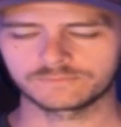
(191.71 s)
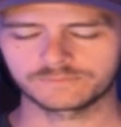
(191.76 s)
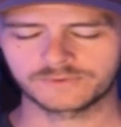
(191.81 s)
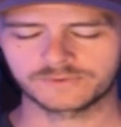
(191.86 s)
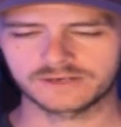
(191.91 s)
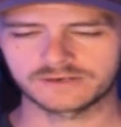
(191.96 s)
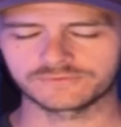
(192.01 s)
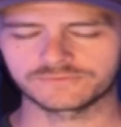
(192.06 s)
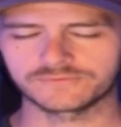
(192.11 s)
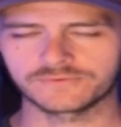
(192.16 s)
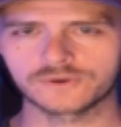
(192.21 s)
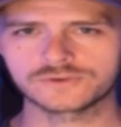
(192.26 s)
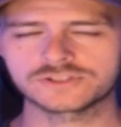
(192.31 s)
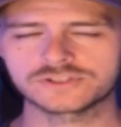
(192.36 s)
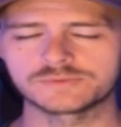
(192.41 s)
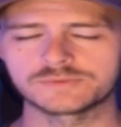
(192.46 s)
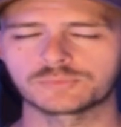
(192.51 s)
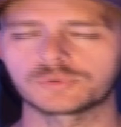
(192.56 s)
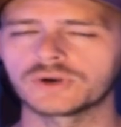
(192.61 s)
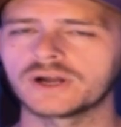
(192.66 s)
Kind of
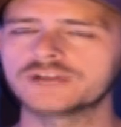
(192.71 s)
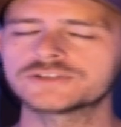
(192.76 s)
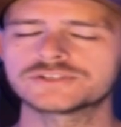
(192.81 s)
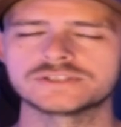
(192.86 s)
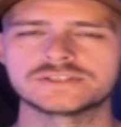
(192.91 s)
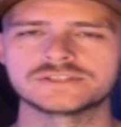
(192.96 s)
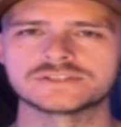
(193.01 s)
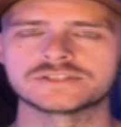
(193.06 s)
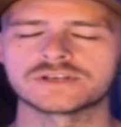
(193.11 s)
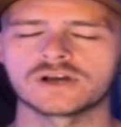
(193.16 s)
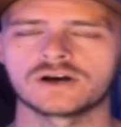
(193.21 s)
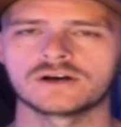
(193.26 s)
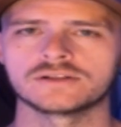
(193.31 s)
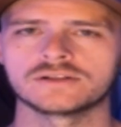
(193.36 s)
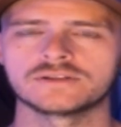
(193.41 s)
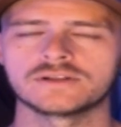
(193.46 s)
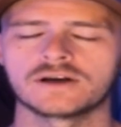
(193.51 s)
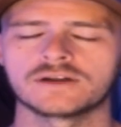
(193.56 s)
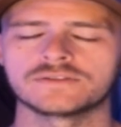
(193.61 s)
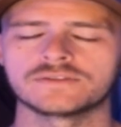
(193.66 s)
first impressions
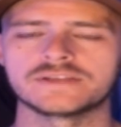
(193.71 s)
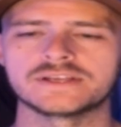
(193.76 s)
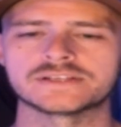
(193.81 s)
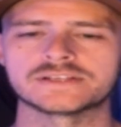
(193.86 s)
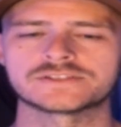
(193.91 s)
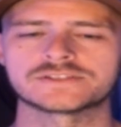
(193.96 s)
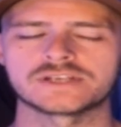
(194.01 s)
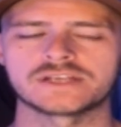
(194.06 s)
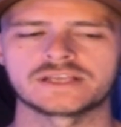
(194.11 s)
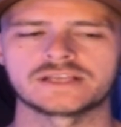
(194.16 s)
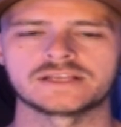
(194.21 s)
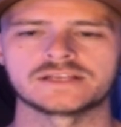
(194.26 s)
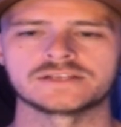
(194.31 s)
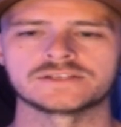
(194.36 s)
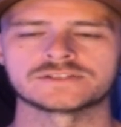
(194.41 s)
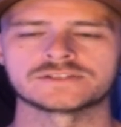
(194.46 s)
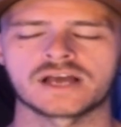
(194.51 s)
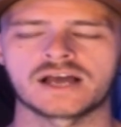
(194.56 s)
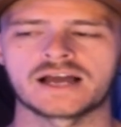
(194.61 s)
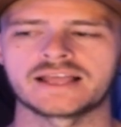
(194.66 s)
on this
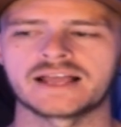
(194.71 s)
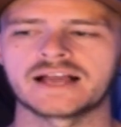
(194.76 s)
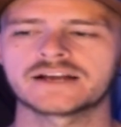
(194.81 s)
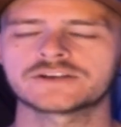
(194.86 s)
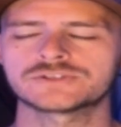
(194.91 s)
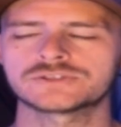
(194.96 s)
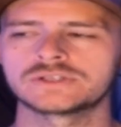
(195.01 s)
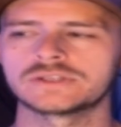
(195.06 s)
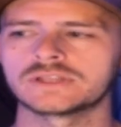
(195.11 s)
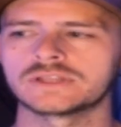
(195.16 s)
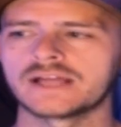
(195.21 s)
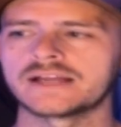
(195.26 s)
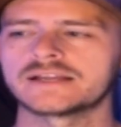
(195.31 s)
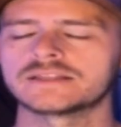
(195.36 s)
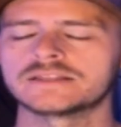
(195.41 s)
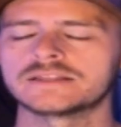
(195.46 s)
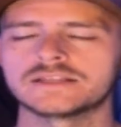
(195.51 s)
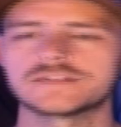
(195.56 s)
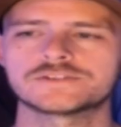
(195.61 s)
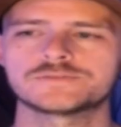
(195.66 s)
is I actually
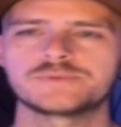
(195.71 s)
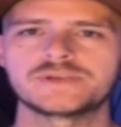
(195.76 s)
like this